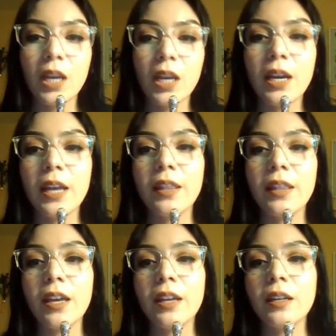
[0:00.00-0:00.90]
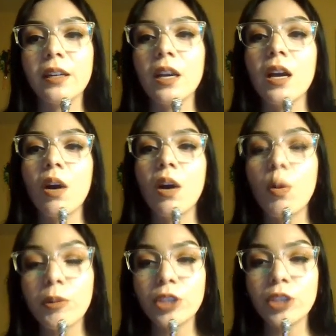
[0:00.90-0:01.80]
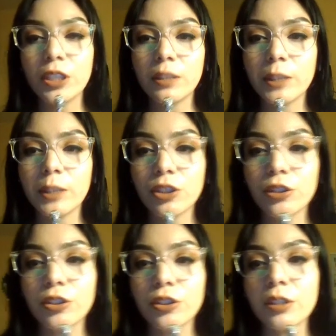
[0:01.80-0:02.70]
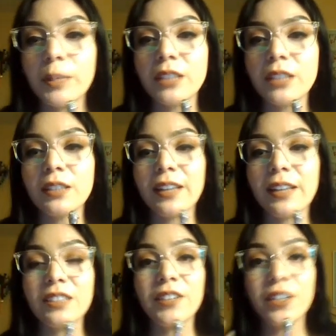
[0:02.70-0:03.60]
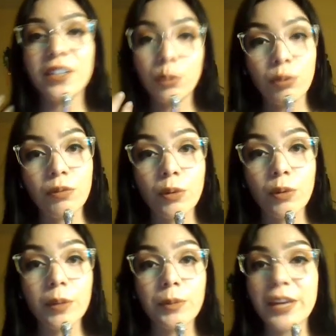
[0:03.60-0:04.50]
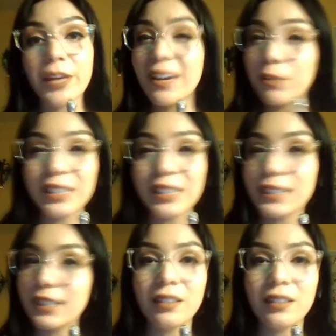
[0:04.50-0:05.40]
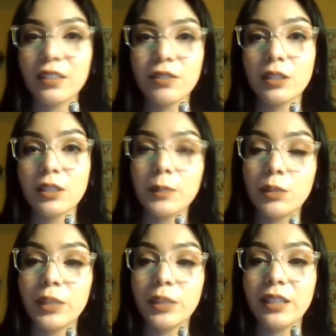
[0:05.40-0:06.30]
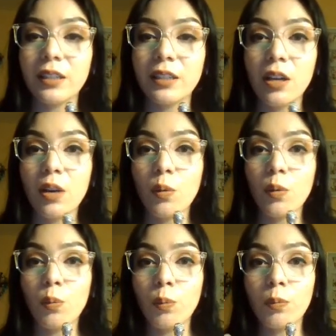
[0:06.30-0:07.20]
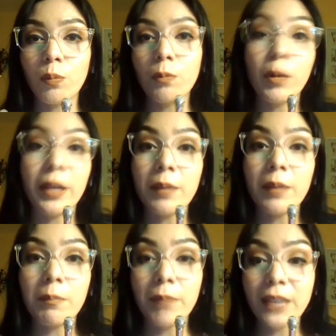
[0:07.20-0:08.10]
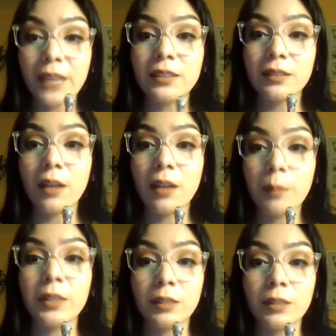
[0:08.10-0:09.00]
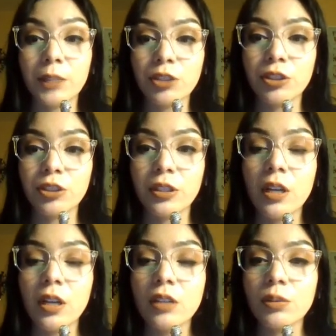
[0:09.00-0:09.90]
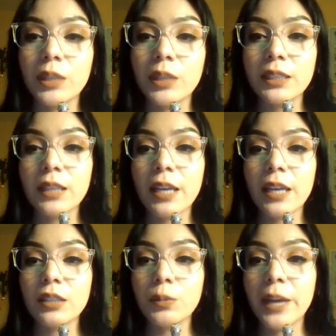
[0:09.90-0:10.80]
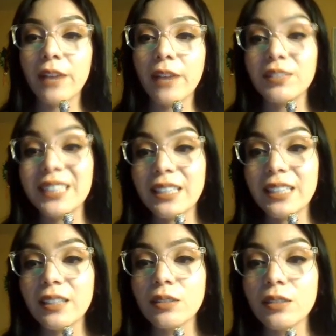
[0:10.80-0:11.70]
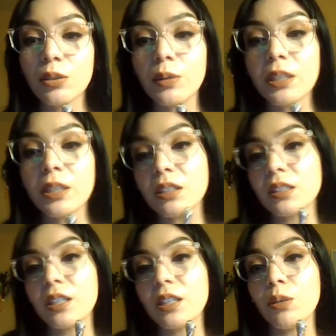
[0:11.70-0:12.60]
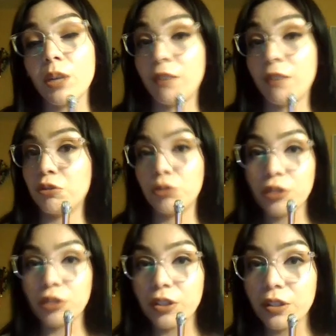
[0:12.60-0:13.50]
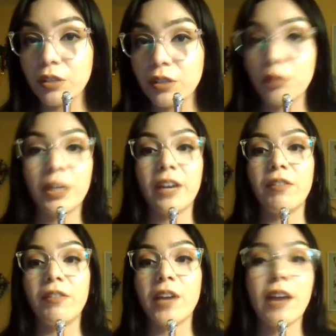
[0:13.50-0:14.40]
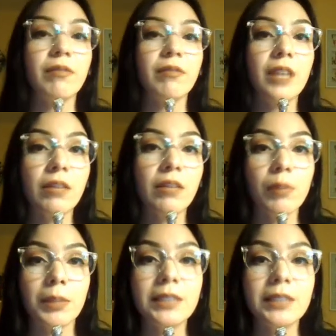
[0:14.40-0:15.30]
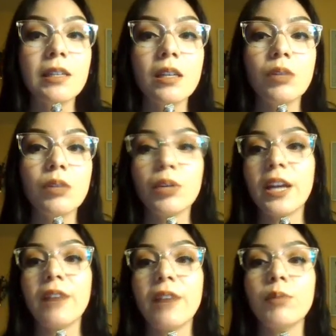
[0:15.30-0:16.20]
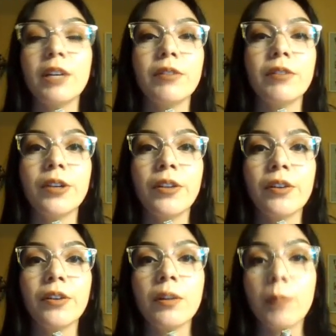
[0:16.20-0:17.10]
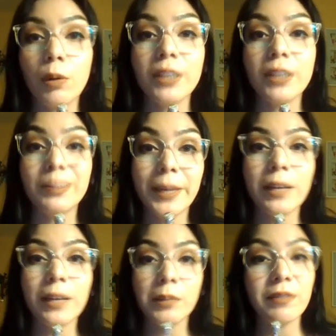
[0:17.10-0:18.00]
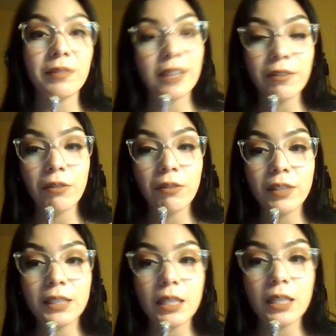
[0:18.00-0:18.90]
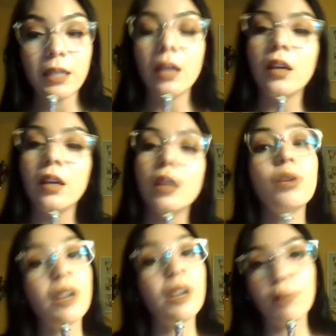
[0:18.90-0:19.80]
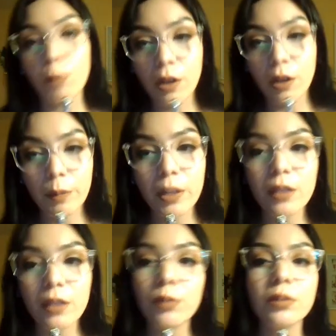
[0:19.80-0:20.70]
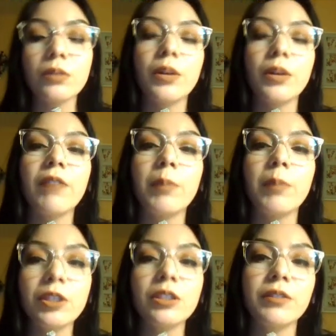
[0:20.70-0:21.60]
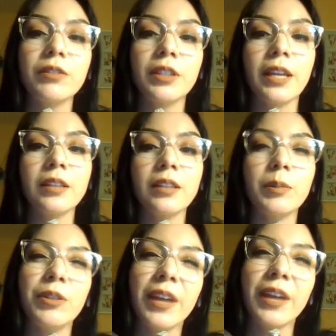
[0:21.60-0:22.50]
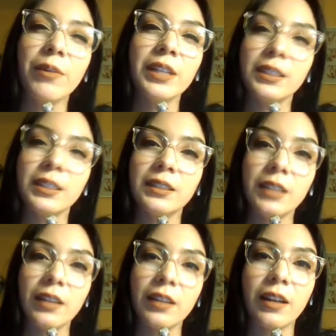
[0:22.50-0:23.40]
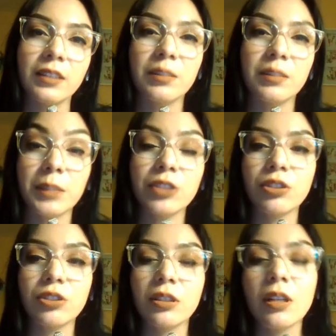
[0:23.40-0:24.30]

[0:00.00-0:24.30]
And then homogeneous mixture just means that it's very uniform. You can't really see the difference between what makes up this mixture. So in this case, we have tea. So in this tea, you can have sugar, you can have the caffeine from the tea, you can have whatever other components make up the flavor of the tea, you have the water molecules, so you have a bunch of different things, but you can't really see that it's a mixture.